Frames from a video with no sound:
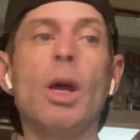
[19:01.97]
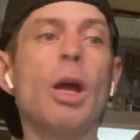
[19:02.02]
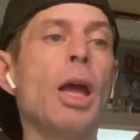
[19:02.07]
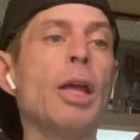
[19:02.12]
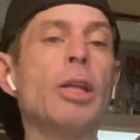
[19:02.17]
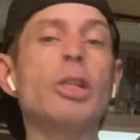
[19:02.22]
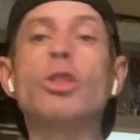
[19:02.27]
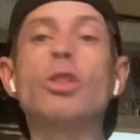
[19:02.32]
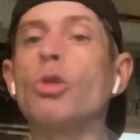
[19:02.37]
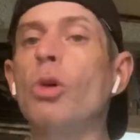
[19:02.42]

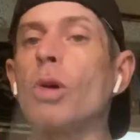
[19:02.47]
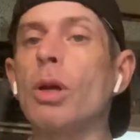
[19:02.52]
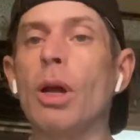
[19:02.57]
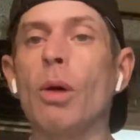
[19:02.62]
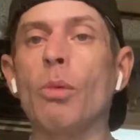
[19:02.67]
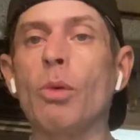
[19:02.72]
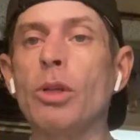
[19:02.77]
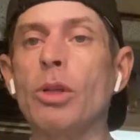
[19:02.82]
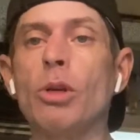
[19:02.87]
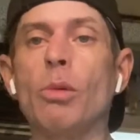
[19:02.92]
Enjoy,
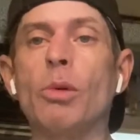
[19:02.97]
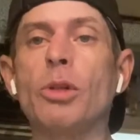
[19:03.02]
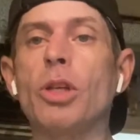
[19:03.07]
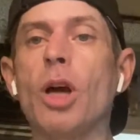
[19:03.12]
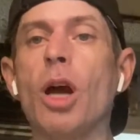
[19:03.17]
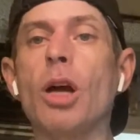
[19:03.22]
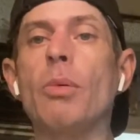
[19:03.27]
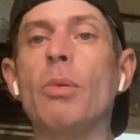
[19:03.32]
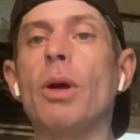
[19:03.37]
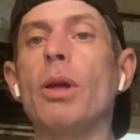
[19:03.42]
we, you know, we
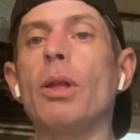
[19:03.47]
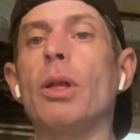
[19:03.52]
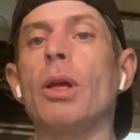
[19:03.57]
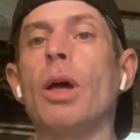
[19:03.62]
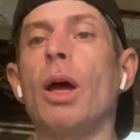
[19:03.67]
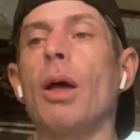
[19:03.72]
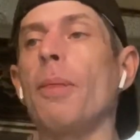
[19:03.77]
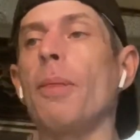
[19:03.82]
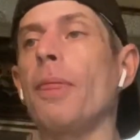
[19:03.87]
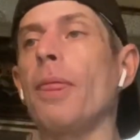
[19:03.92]
talk about
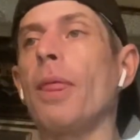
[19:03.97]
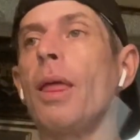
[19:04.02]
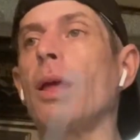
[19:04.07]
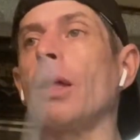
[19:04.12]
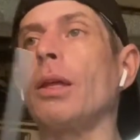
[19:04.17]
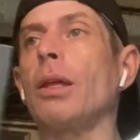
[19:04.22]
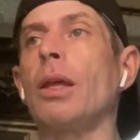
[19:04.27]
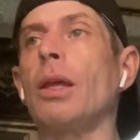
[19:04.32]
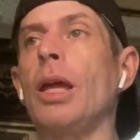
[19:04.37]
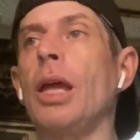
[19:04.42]
um,
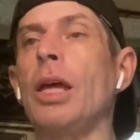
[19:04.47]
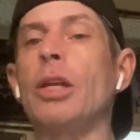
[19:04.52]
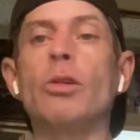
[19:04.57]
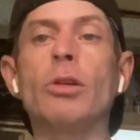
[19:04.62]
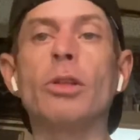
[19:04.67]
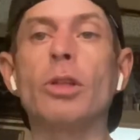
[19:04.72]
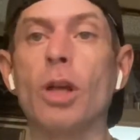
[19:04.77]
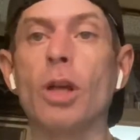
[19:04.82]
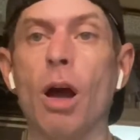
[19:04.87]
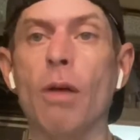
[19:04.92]

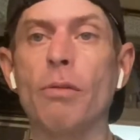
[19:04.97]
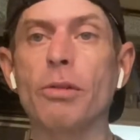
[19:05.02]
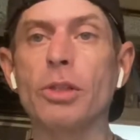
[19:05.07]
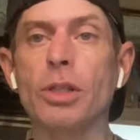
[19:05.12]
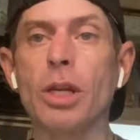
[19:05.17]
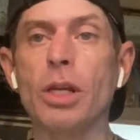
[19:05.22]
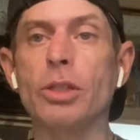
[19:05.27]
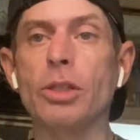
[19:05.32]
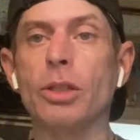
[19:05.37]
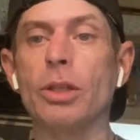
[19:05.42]
entering the
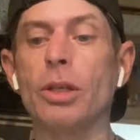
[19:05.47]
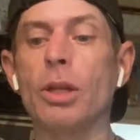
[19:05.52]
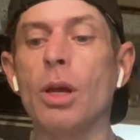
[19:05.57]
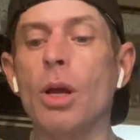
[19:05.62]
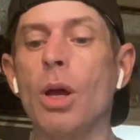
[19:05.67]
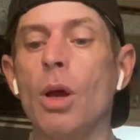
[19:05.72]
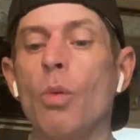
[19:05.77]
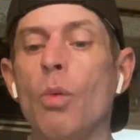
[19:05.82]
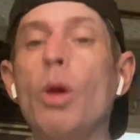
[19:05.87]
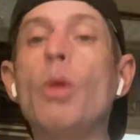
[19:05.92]
conversation.
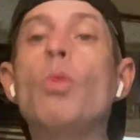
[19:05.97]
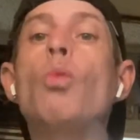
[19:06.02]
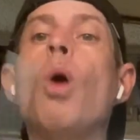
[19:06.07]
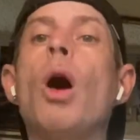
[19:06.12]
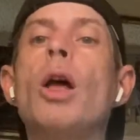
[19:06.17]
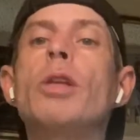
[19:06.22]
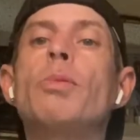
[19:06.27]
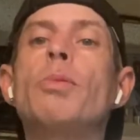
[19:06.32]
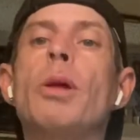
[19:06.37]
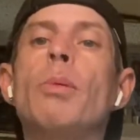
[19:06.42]
We
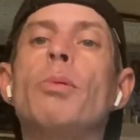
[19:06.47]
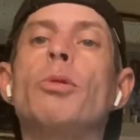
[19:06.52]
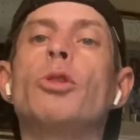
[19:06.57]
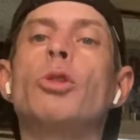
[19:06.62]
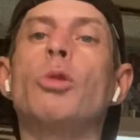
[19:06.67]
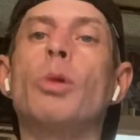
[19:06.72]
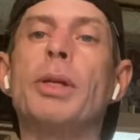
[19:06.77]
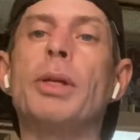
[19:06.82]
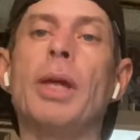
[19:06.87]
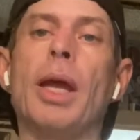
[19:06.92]
want people
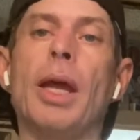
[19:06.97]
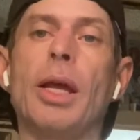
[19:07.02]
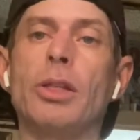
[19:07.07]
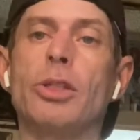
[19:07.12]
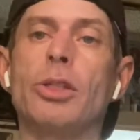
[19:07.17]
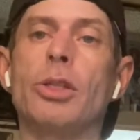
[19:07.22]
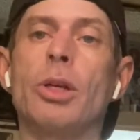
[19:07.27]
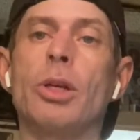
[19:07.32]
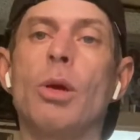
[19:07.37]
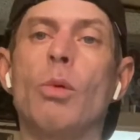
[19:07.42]
to
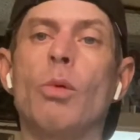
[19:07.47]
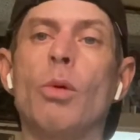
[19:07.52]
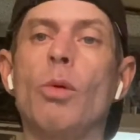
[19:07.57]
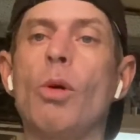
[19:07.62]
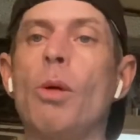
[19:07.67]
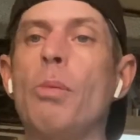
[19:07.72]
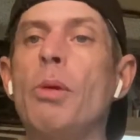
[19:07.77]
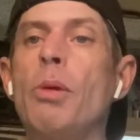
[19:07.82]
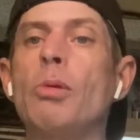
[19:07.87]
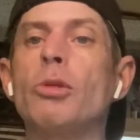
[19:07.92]
engage. We
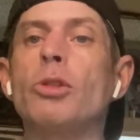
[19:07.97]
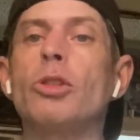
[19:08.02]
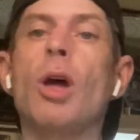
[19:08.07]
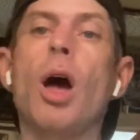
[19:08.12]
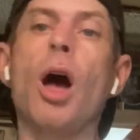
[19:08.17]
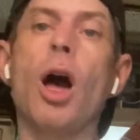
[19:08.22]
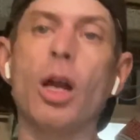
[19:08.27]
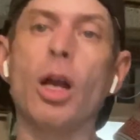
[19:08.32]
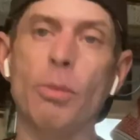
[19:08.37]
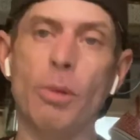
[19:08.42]
want people to
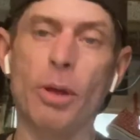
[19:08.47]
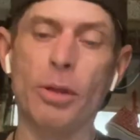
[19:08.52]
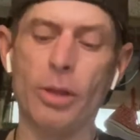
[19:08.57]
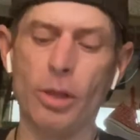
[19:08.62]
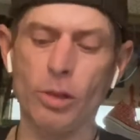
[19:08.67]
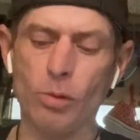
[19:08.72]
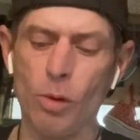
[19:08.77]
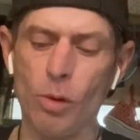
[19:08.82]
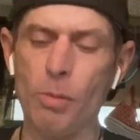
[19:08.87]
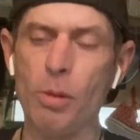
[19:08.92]
talk about
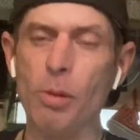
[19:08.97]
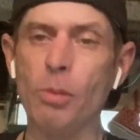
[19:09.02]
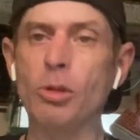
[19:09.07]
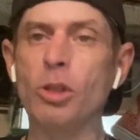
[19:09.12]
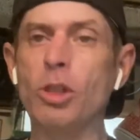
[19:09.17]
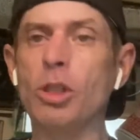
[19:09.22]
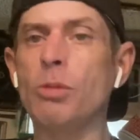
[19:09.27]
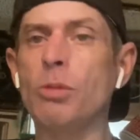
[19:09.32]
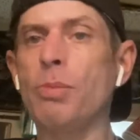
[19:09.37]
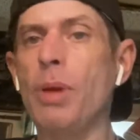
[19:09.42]
things. We want people
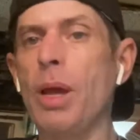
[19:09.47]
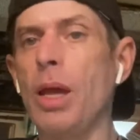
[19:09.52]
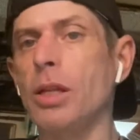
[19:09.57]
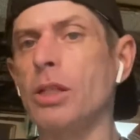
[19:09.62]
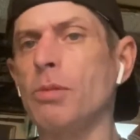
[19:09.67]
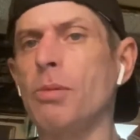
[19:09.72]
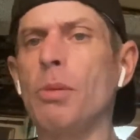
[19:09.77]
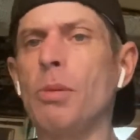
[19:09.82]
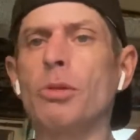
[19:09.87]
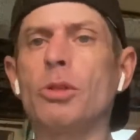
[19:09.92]
to debate,
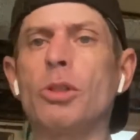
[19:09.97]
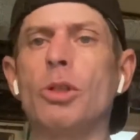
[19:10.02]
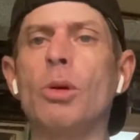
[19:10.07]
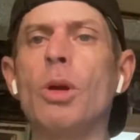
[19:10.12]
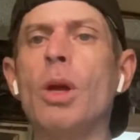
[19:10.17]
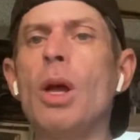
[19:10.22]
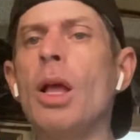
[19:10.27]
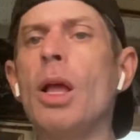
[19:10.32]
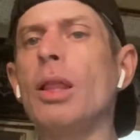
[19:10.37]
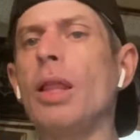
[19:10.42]
people to
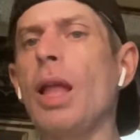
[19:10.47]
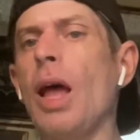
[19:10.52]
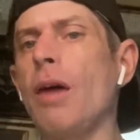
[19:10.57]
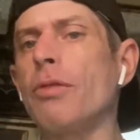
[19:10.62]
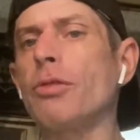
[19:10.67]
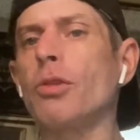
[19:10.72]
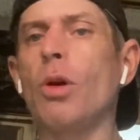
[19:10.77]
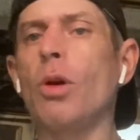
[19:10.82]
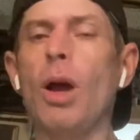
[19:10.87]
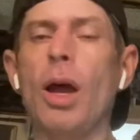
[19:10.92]

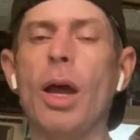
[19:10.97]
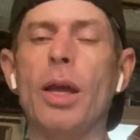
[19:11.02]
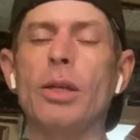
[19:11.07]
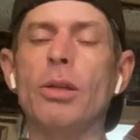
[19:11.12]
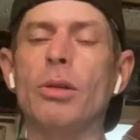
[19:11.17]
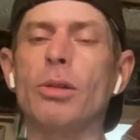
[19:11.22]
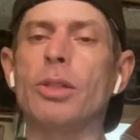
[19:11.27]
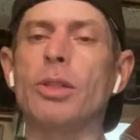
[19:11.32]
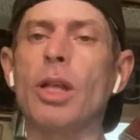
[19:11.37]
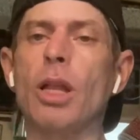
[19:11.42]
laugh, cry, you
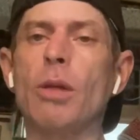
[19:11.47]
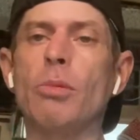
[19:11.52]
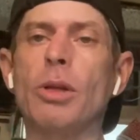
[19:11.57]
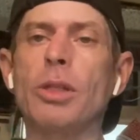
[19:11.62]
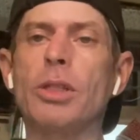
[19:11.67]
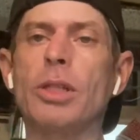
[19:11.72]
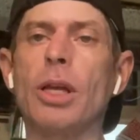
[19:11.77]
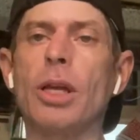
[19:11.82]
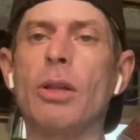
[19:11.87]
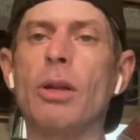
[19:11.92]
know, celebrate
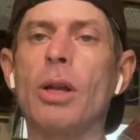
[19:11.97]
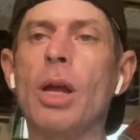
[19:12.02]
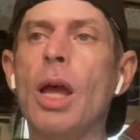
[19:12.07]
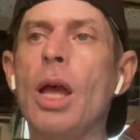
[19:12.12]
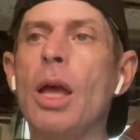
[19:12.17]
together.